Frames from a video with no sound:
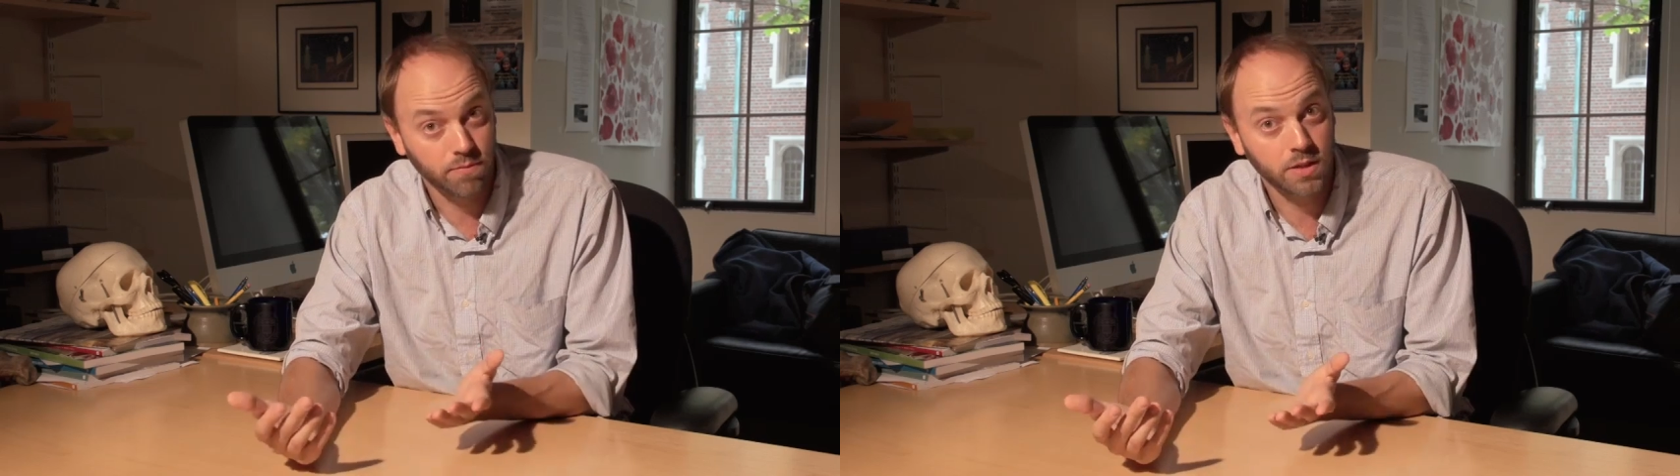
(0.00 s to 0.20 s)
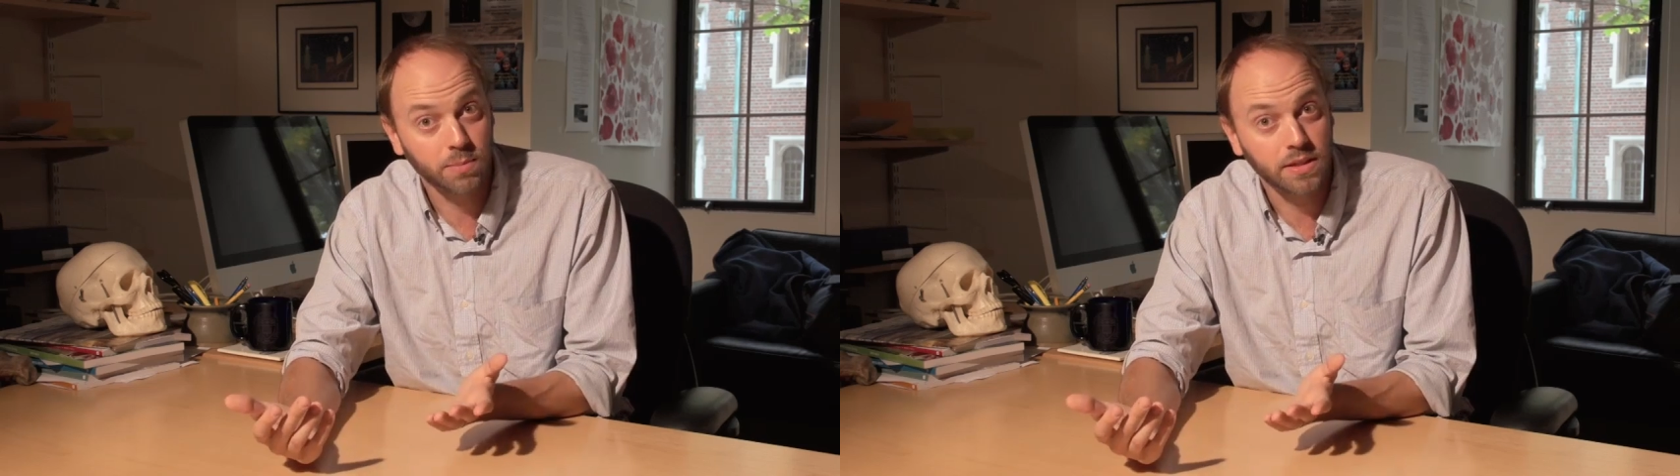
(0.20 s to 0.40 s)

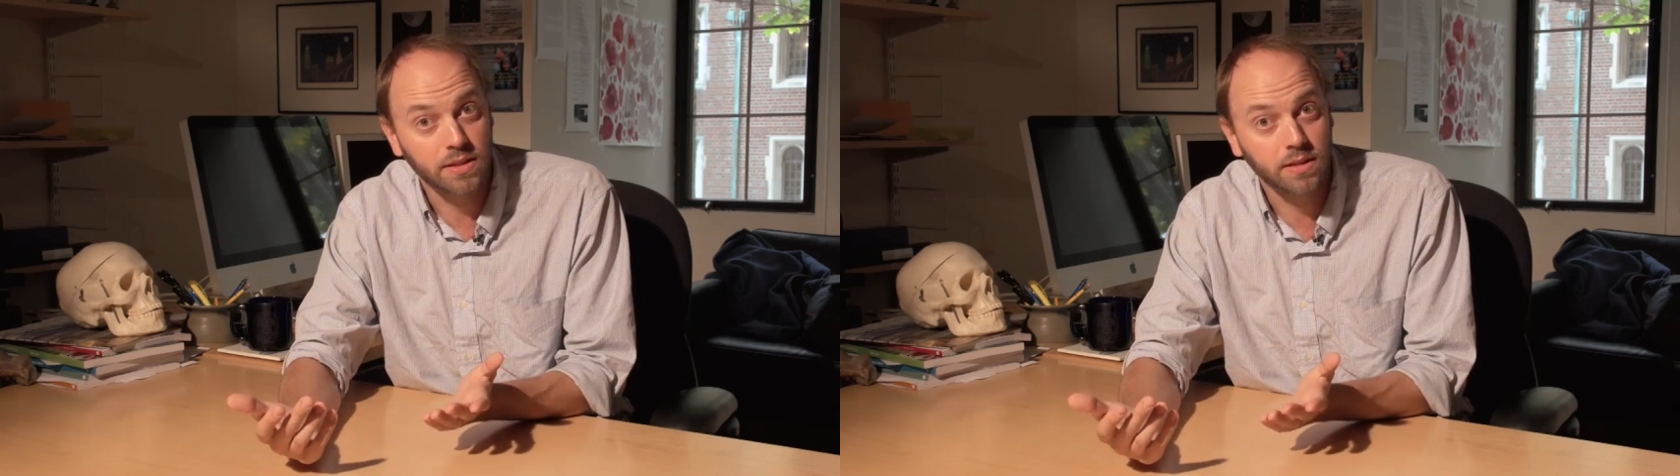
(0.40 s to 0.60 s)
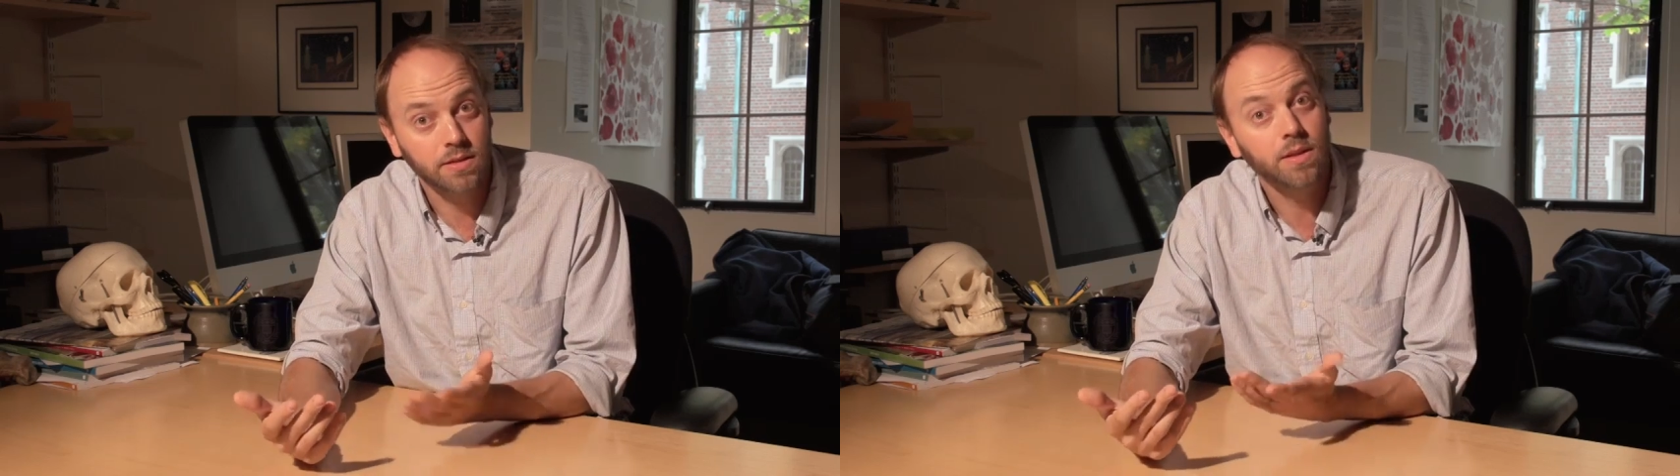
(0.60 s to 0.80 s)

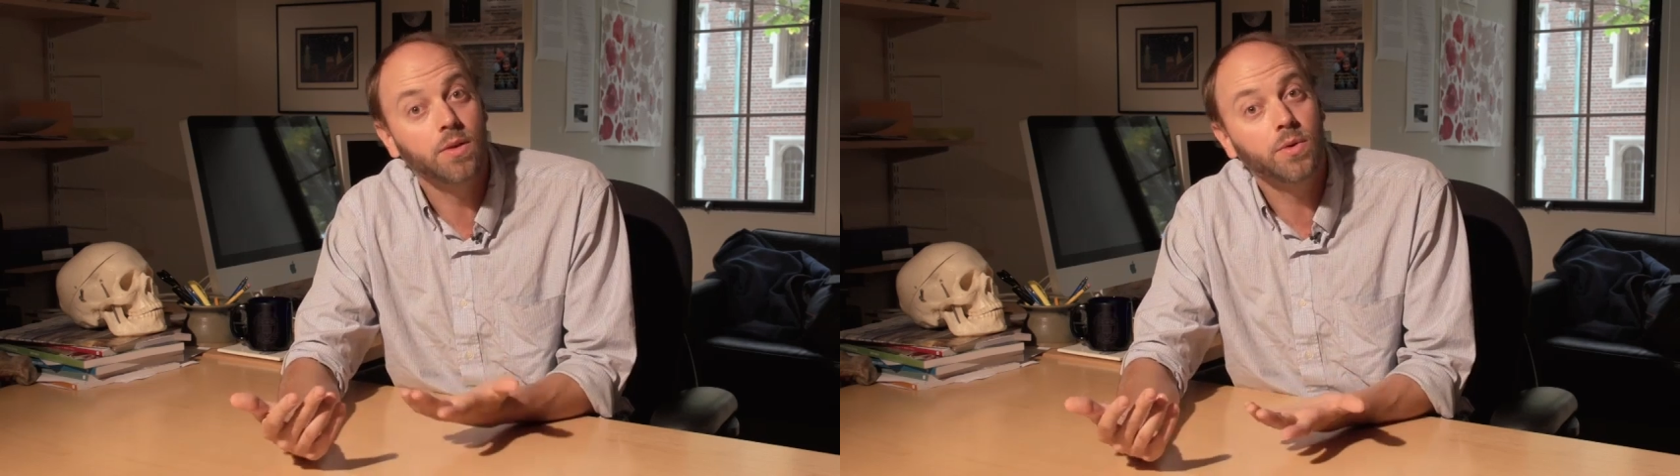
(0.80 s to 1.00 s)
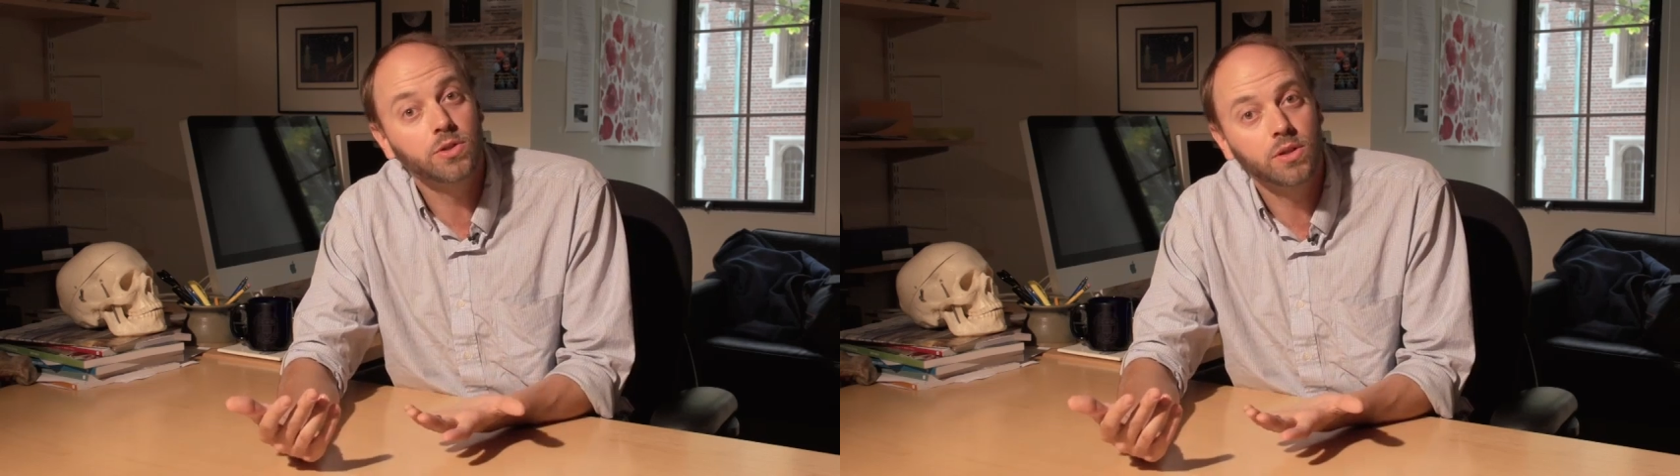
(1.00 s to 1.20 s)
species to the
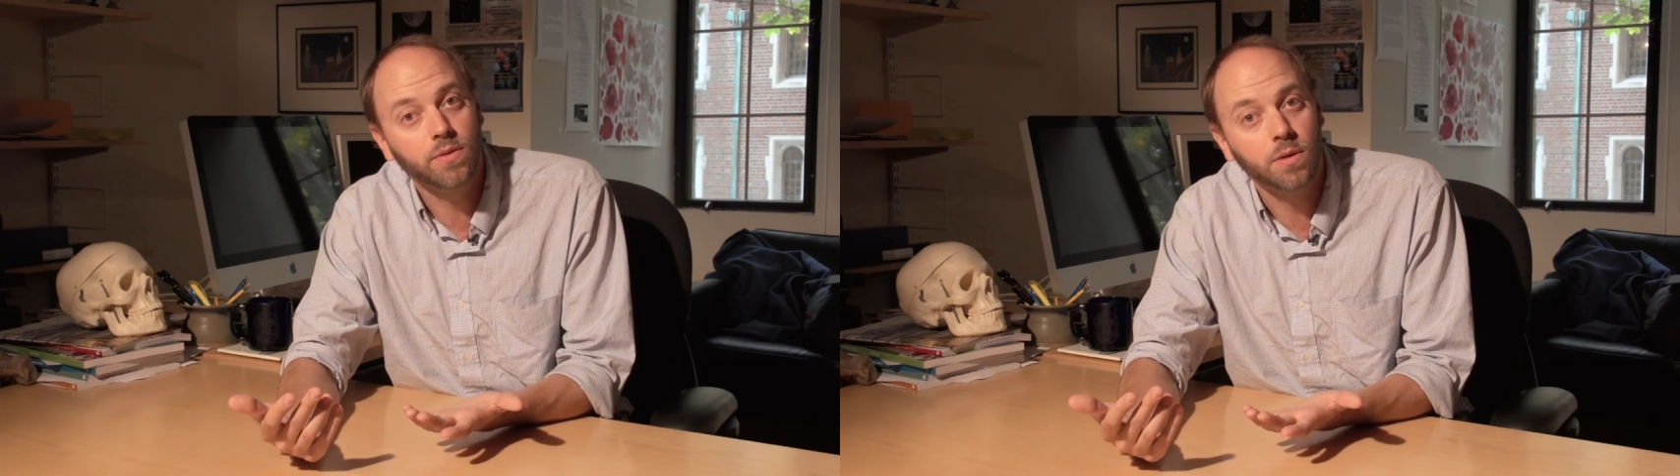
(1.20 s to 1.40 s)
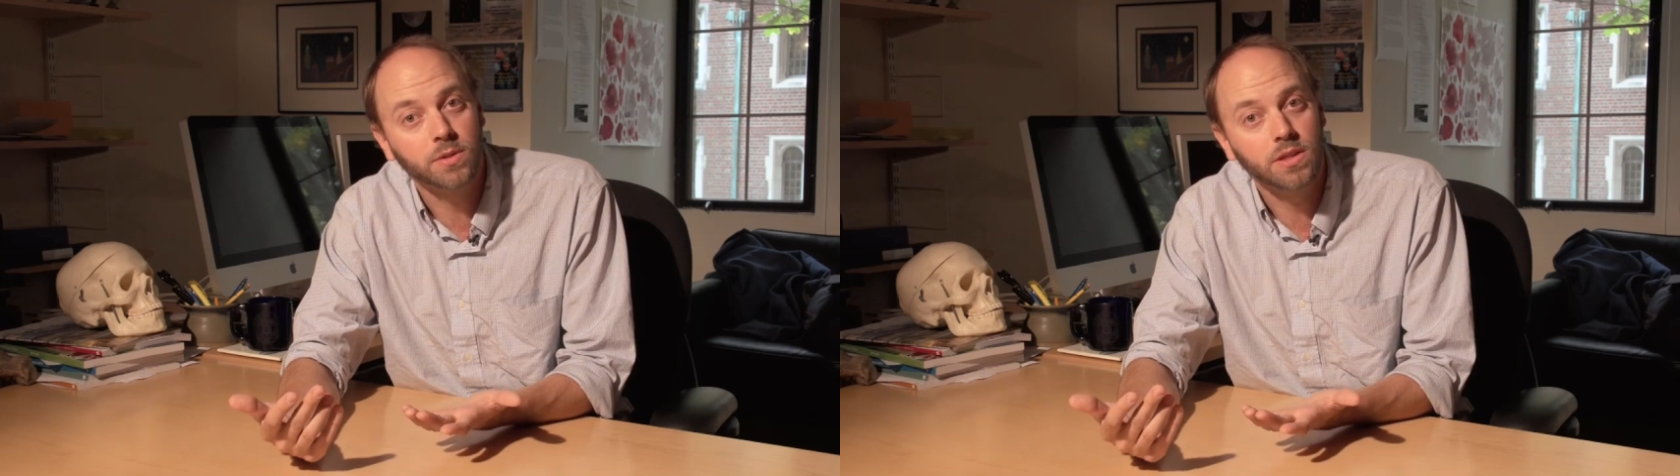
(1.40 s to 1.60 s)
origin of
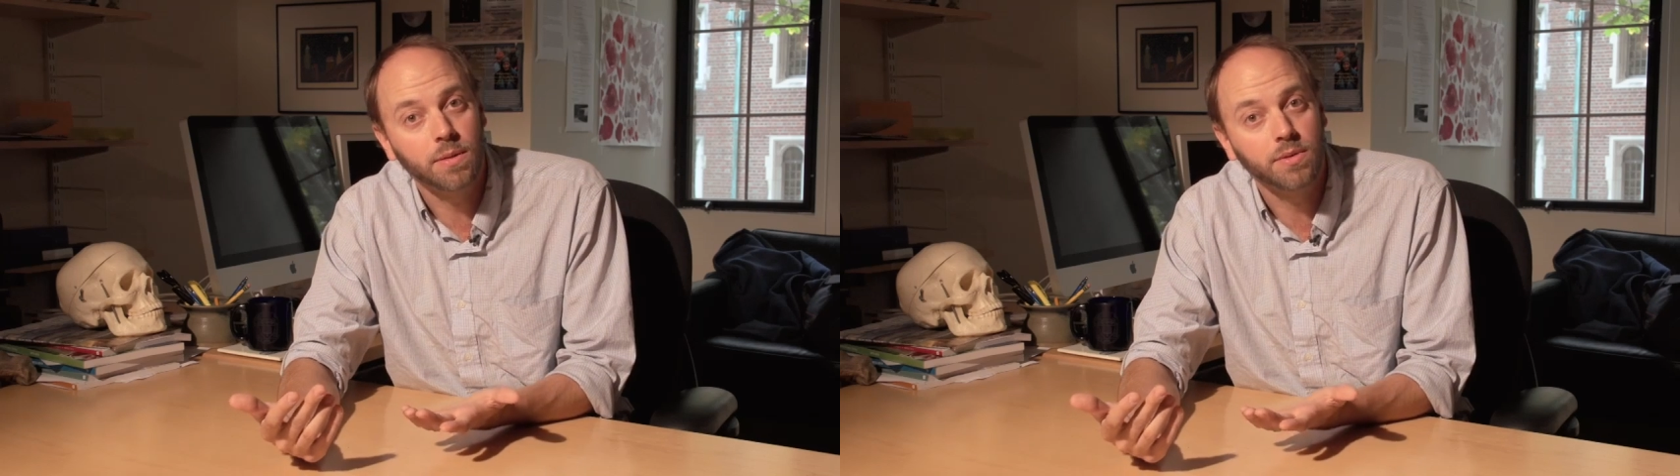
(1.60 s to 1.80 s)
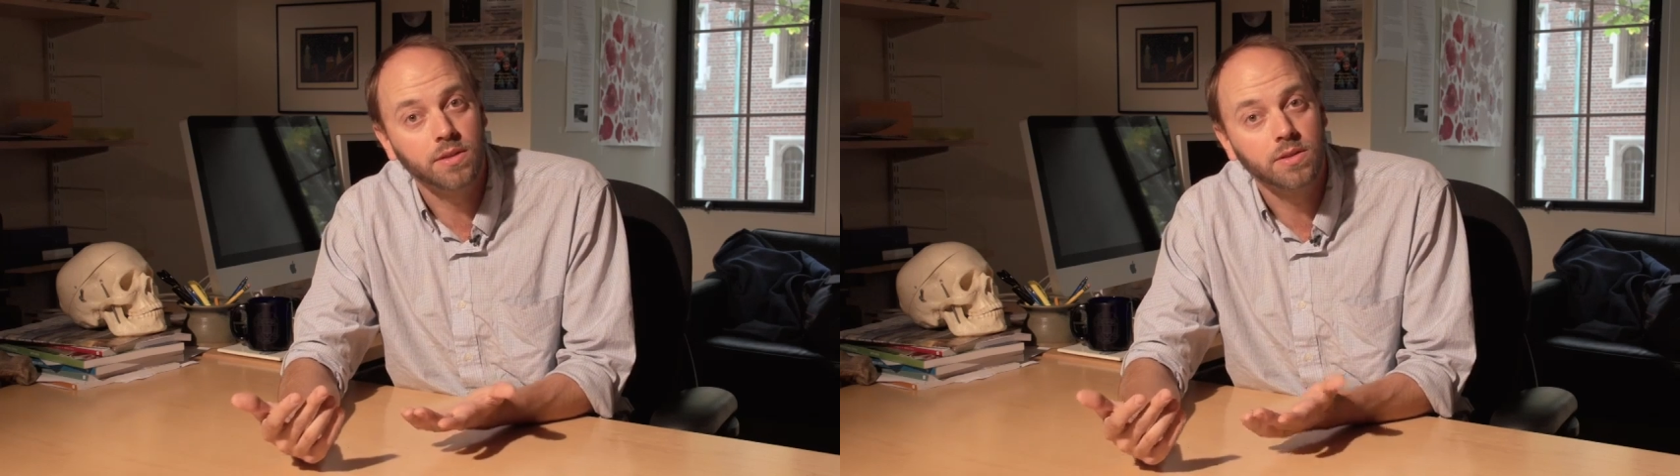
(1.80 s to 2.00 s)
Homo
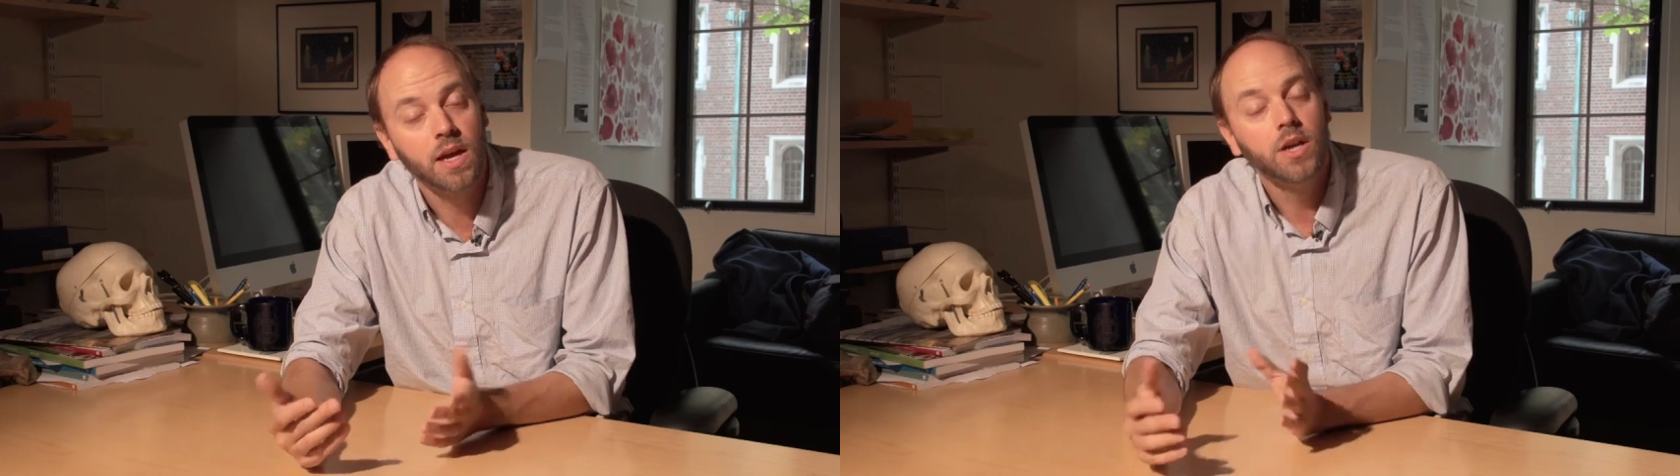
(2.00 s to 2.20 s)
sapiens